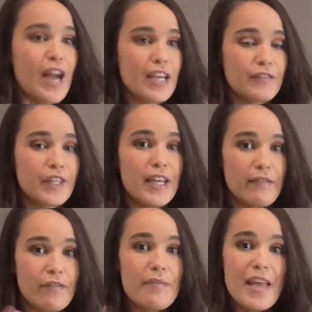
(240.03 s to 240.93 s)
irrelevant
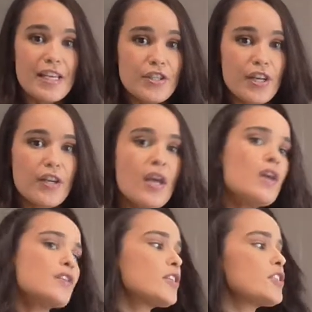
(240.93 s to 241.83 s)
information.
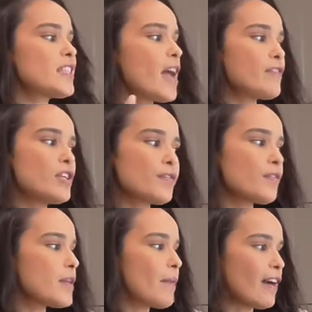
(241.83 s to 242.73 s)
So just have a look
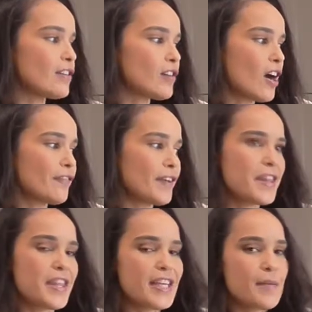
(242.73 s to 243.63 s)
through the paragraph
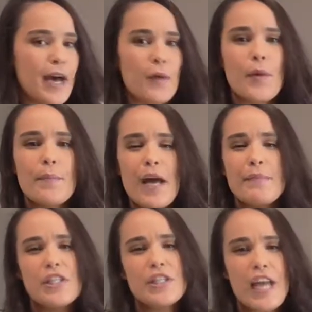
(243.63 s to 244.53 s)
and think about what
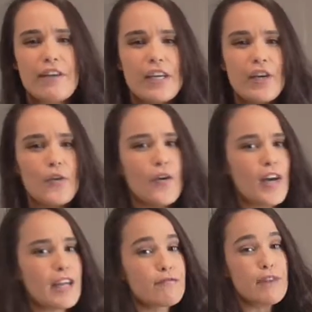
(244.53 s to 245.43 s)
might be generic
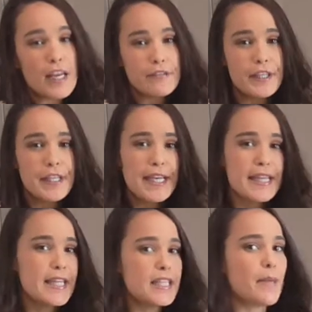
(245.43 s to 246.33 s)
or irrelevant
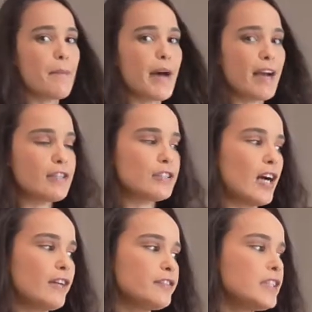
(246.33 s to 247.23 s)
in this
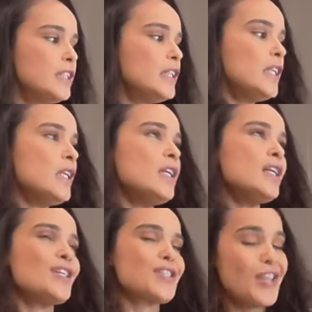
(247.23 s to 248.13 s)
paragraph.
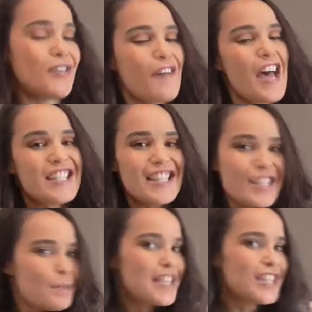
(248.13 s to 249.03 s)
So the first thing
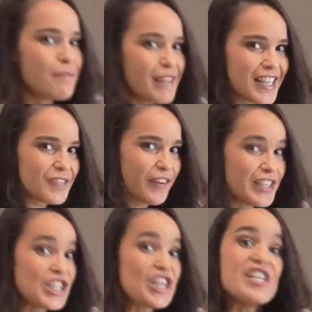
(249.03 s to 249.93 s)
that speaks to me is
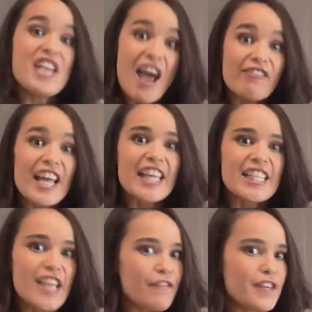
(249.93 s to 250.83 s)
very
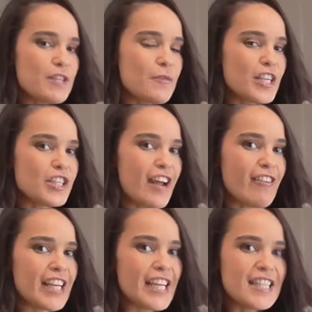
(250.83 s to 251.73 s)
generic, definitely the word
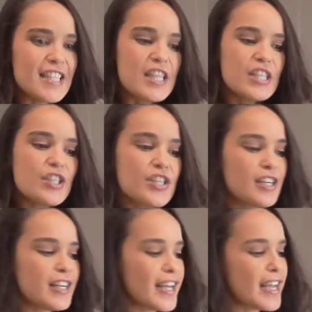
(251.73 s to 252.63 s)
generic, is that the
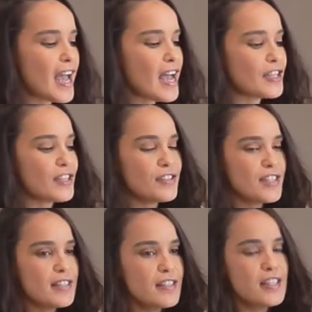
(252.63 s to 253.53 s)
student here
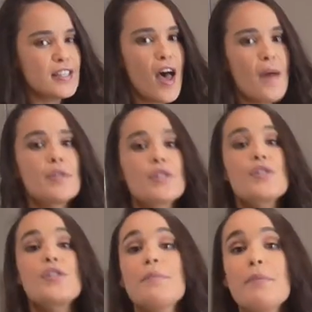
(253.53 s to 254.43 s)
uses the term
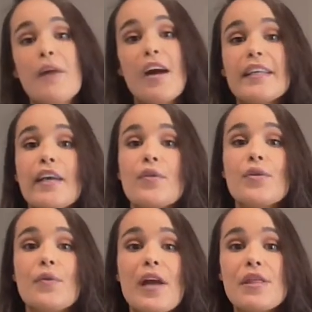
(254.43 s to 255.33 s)
supermarket
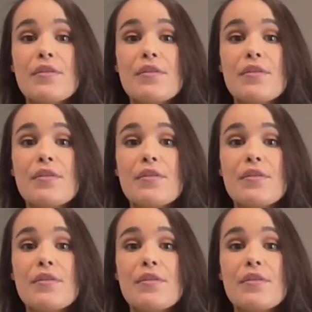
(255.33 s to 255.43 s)
all the way